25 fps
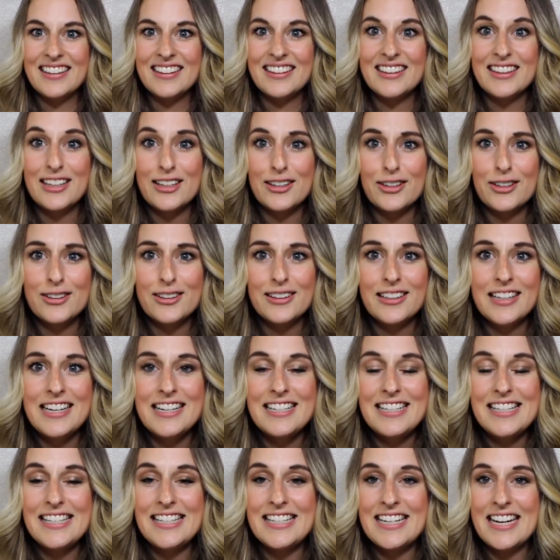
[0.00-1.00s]

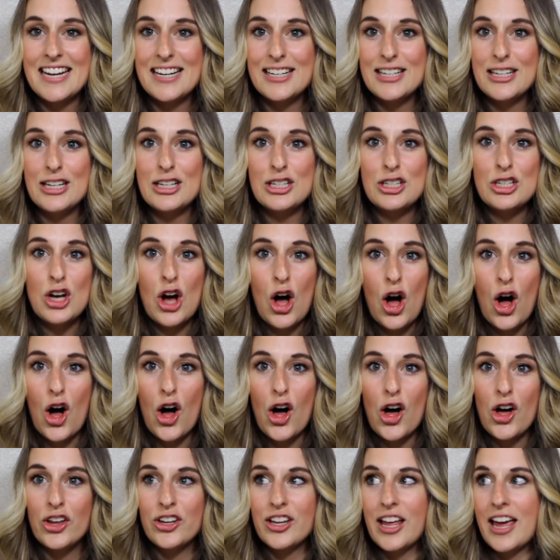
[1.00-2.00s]
Literally standing
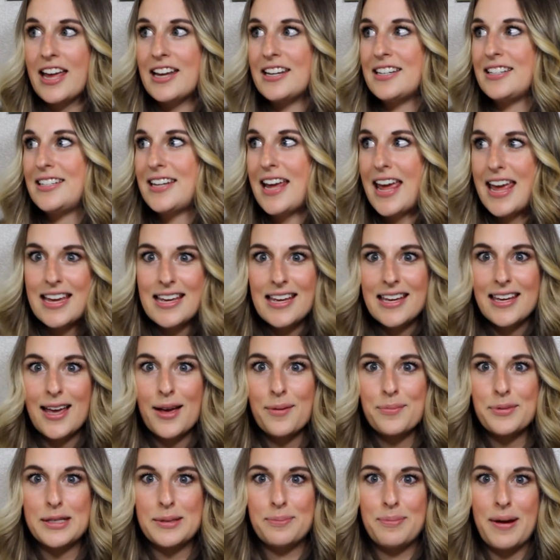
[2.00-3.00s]
tall and taking
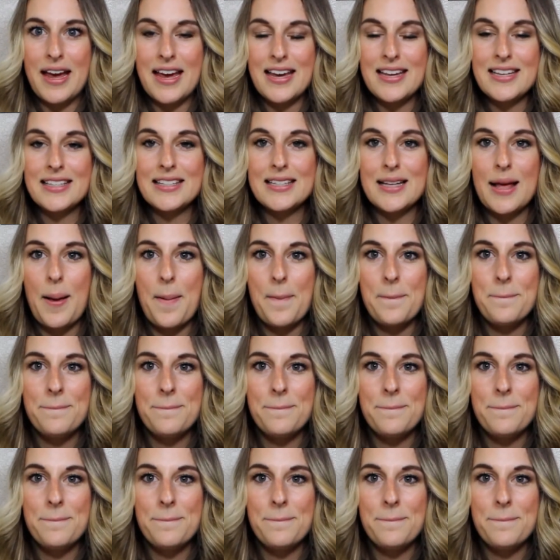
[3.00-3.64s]
up space